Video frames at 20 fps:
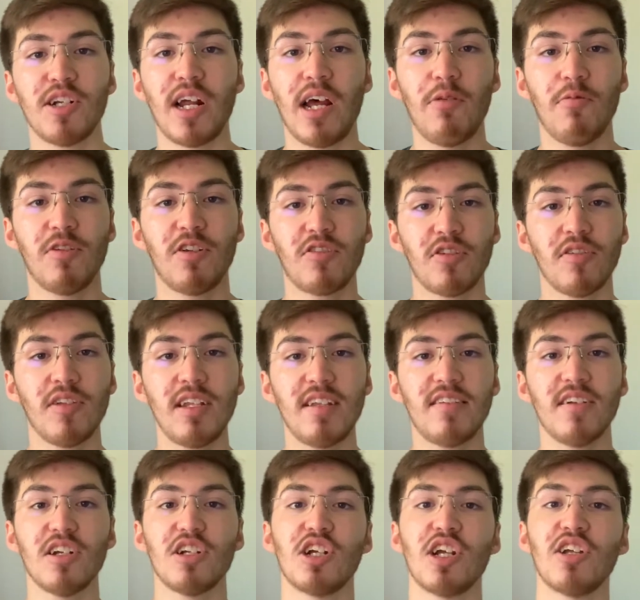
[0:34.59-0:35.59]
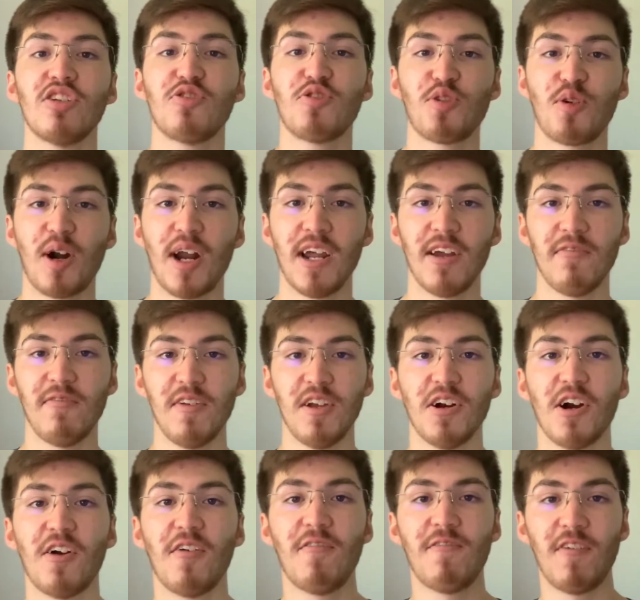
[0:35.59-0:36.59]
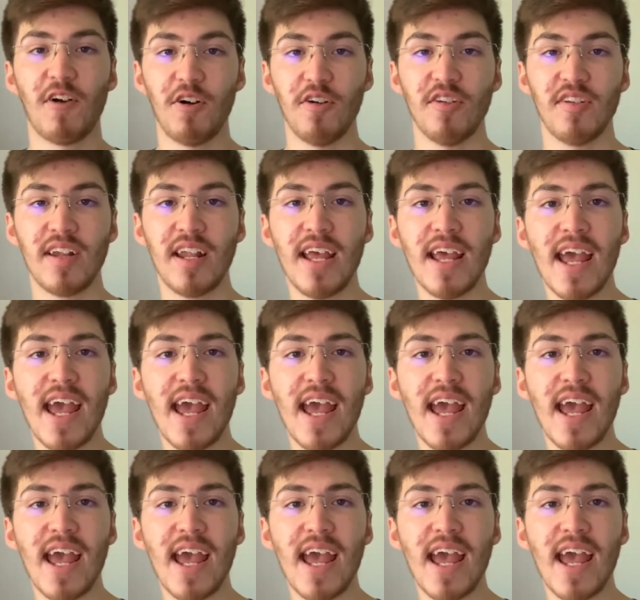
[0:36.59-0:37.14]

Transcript: I would certainly suggest trying VR first.